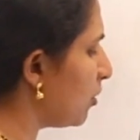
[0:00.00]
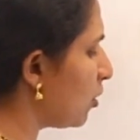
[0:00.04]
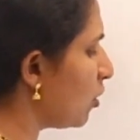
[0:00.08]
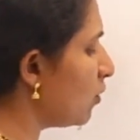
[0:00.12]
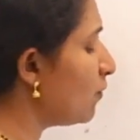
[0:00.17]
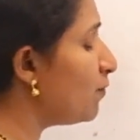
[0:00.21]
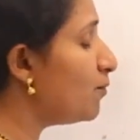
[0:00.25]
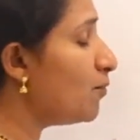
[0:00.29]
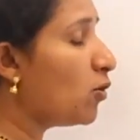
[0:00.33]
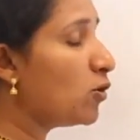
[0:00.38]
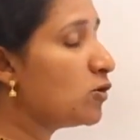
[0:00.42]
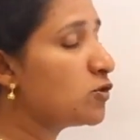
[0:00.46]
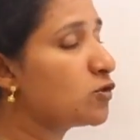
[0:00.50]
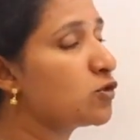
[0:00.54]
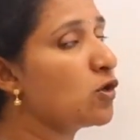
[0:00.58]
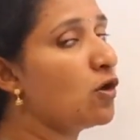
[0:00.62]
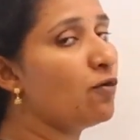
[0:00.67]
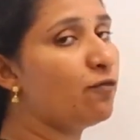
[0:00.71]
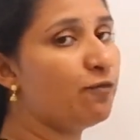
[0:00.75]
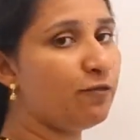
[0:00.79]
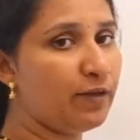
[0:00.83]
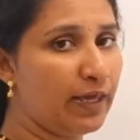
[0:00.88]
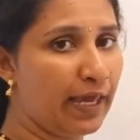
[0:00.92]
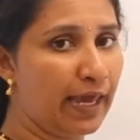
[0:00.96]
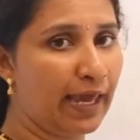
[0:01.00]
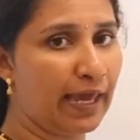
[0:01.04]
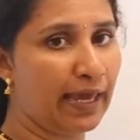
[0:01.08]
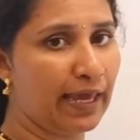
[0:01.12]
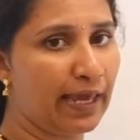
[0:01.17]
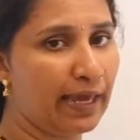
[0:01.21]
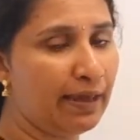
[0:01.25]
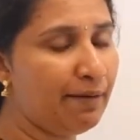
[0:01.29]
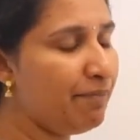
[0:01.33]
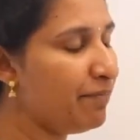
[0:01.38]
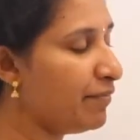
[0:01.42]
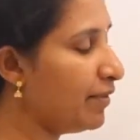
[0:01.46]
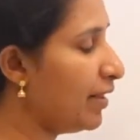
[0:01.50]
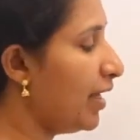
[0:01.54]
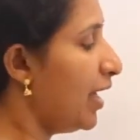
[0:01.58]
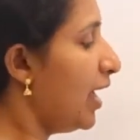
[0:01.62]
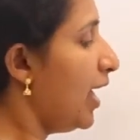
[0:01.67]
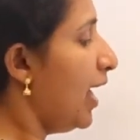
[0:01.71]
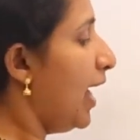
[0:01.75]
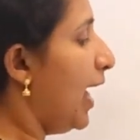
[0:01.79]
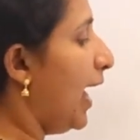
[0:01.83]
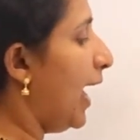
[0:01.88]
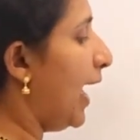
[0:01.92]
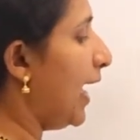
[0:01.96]
of moles of A
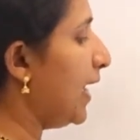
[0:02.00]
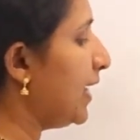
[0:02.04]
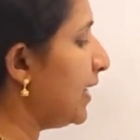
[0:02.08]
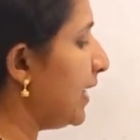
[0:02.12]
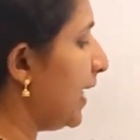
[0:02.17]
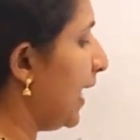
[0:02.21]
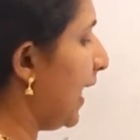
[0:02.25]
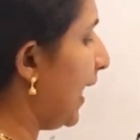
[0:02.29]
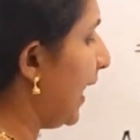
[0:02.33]
and